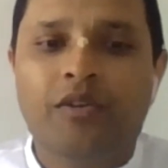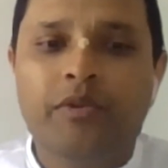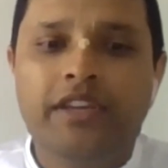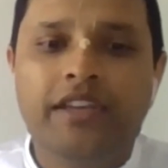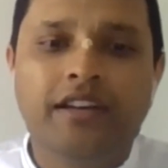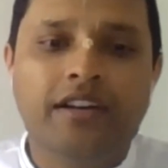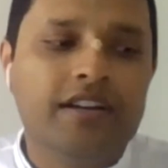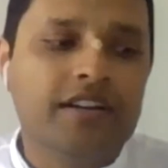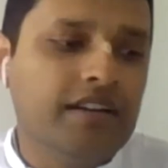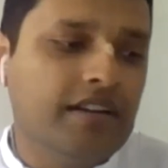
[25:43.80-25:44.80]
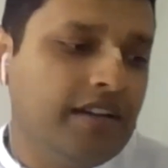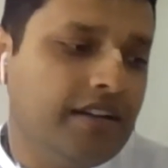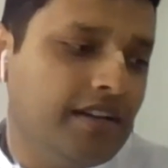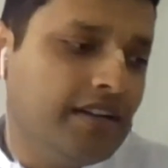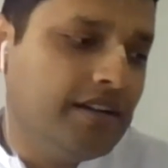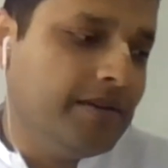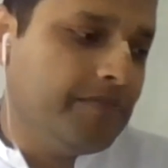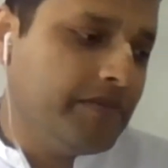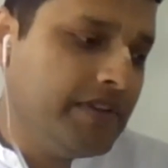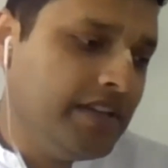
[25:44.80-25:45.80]
We hear
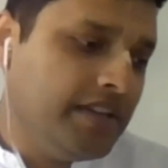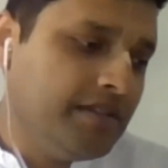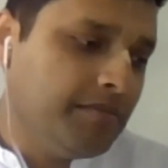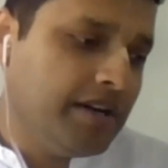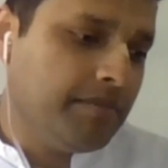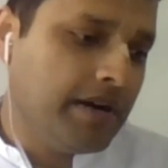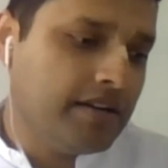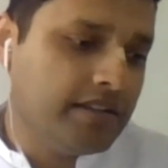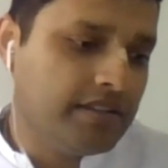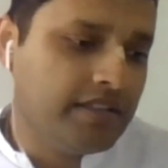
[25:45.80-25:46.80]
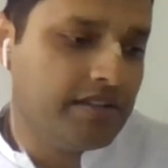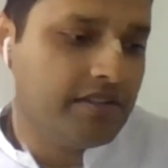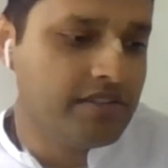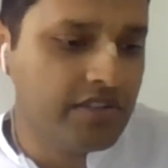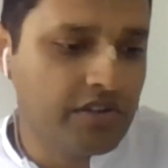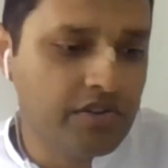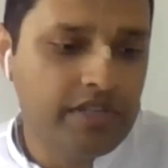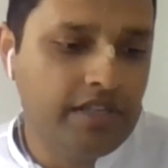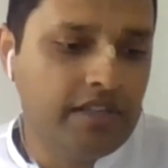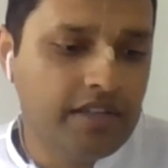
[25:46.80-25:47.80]
in the Mahabharata that
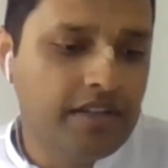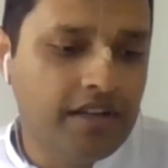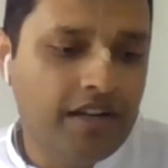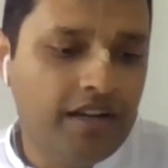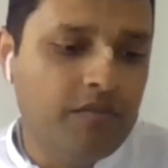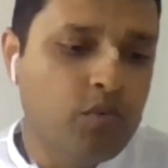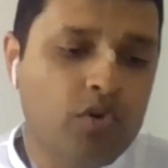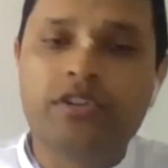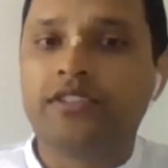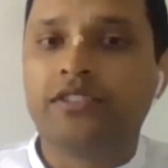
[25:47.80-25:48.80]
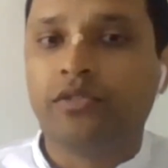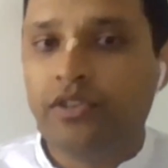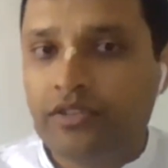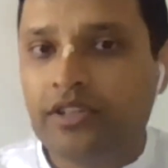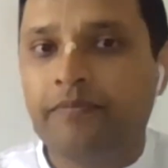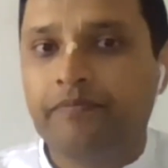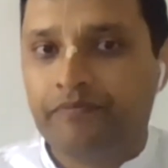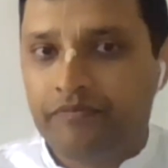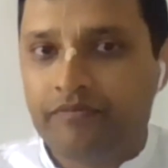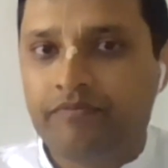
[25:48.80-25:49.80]
Shakuni warns Duryodhan.
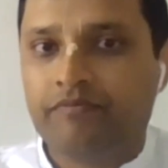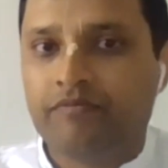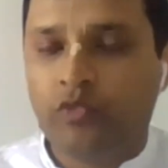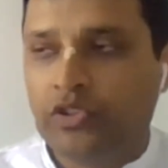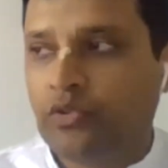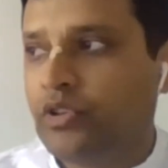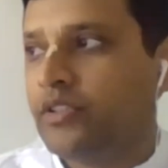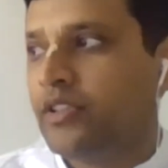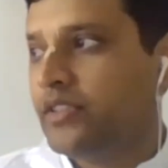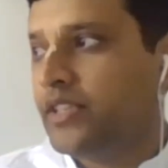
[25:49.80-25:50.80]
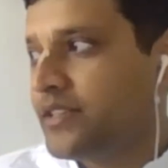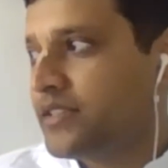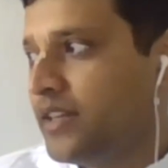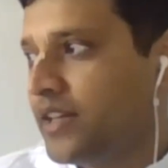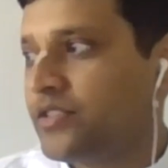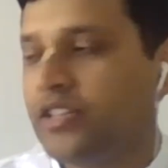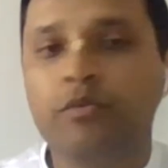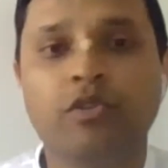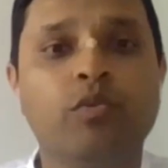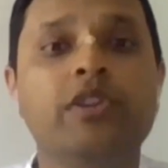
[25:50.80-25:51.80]
And Duryodhan thinks that actually
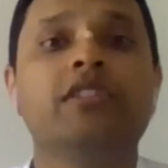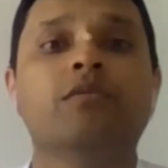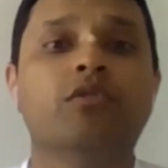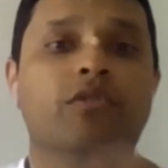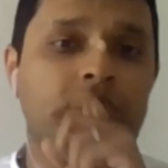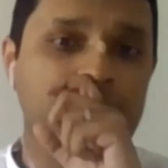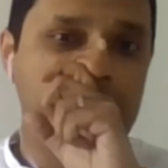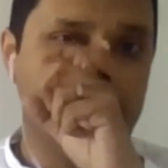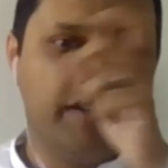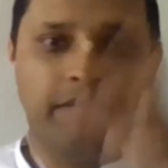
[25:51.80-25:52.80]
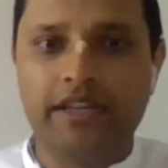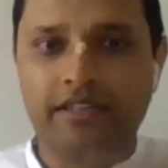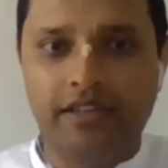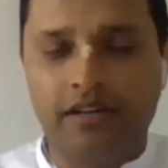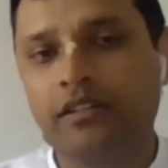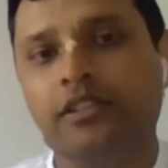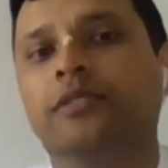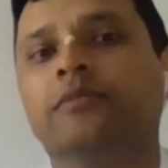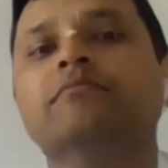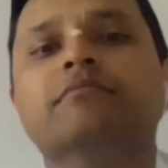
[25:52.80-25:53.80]
we'll win the war. Don't worry, my dear uncle.